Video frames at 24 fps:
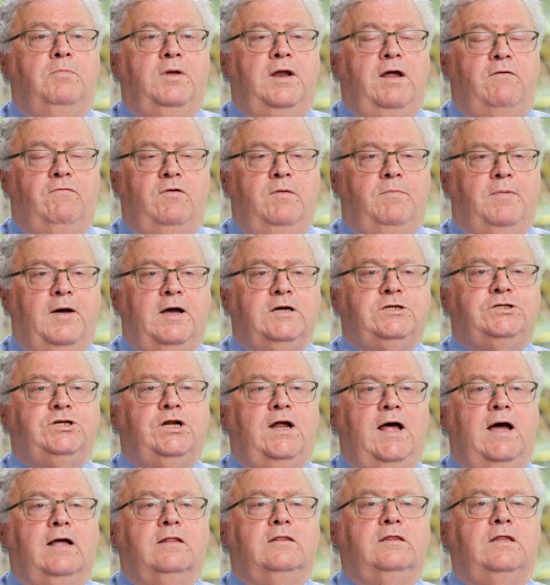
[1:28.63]
But every
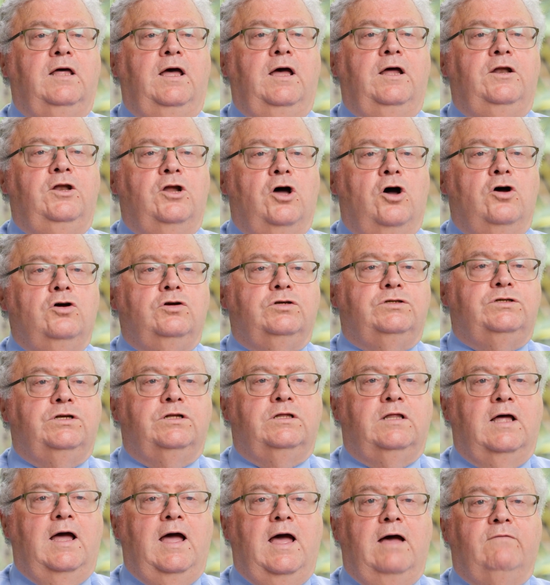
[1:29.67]
patient out there knows
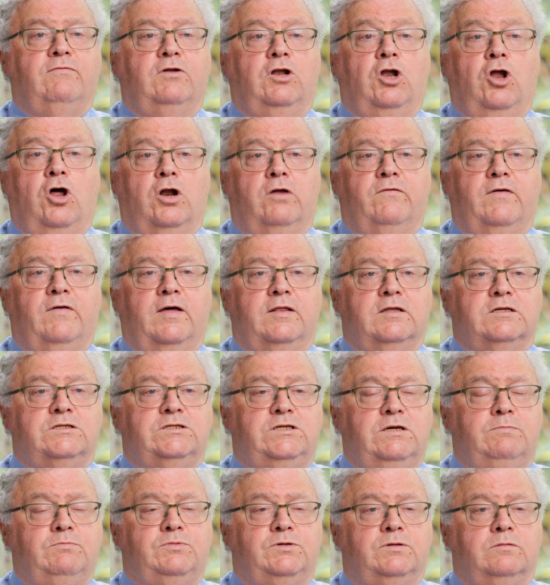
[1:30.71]
that they have a lot of other
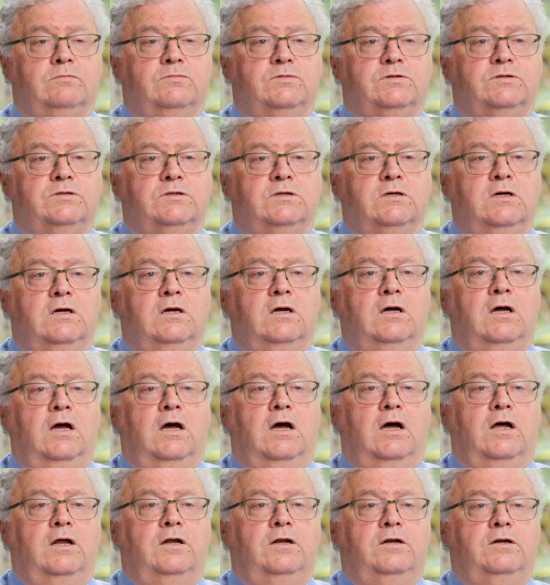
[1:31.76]
symptoms.
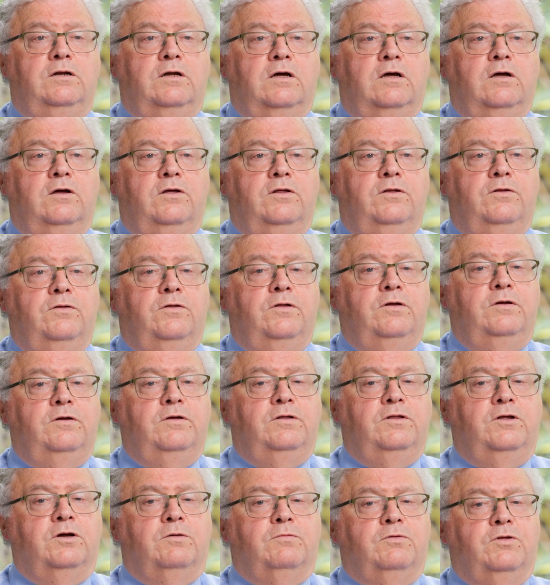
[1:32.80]
And
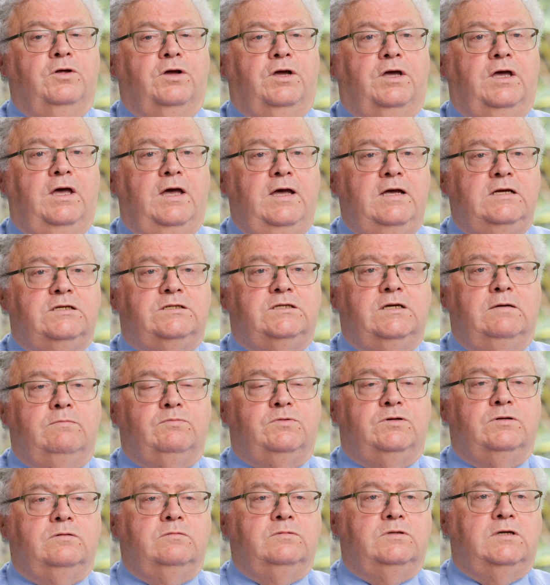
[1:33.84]
the, the, the key
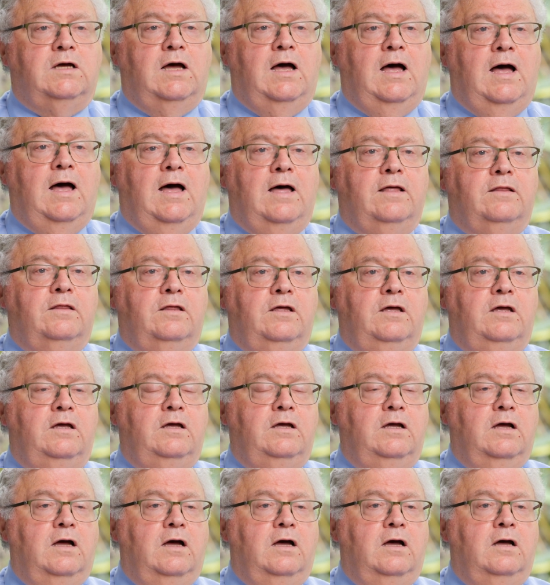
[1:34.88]
symptoms are
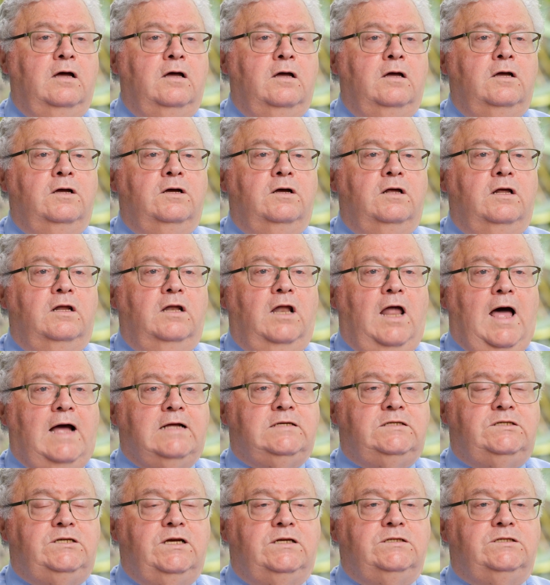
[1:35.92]
the uh,
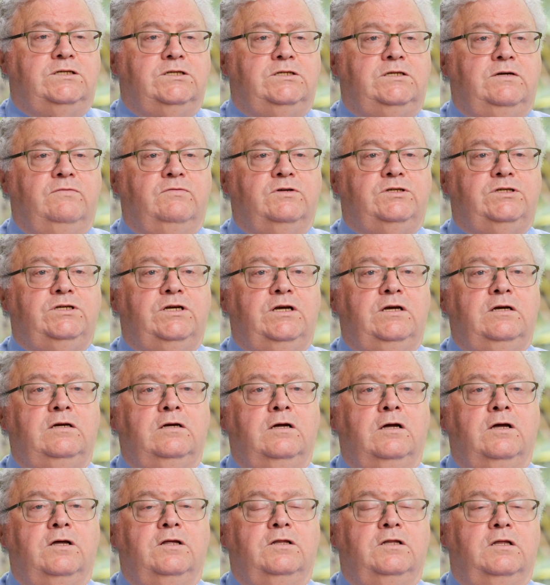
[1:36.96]
light
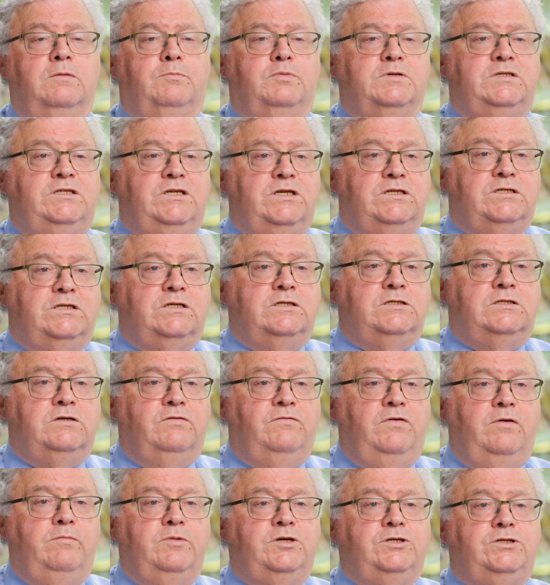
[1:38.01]
sensitivity, the persistence
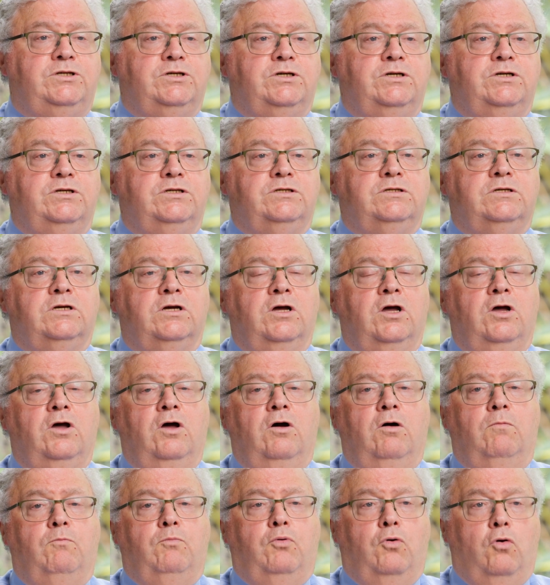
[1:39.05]
of images,
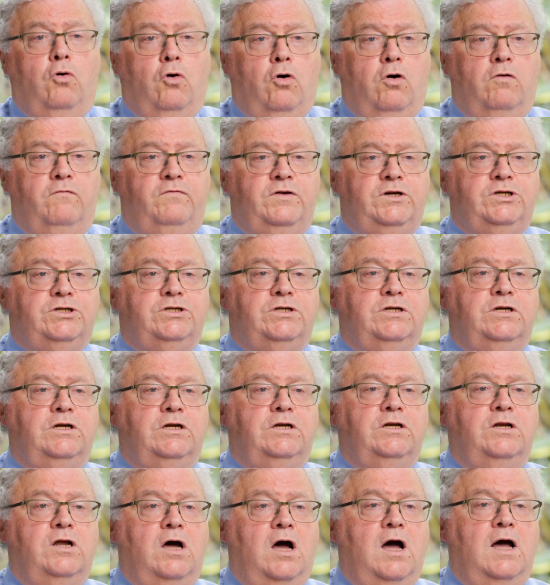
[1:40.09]
poor vision
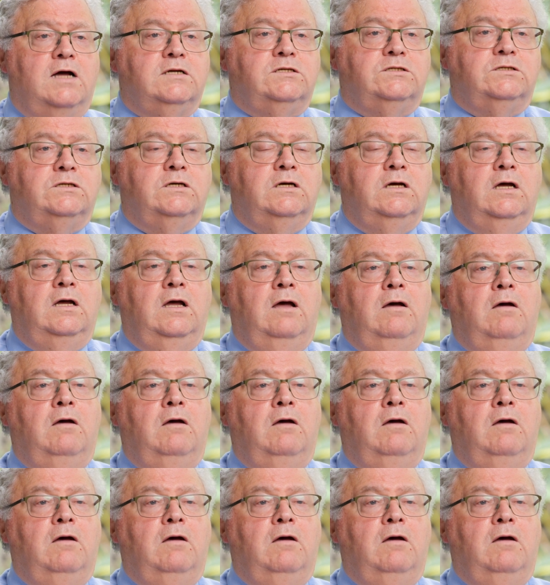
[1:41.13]
at night,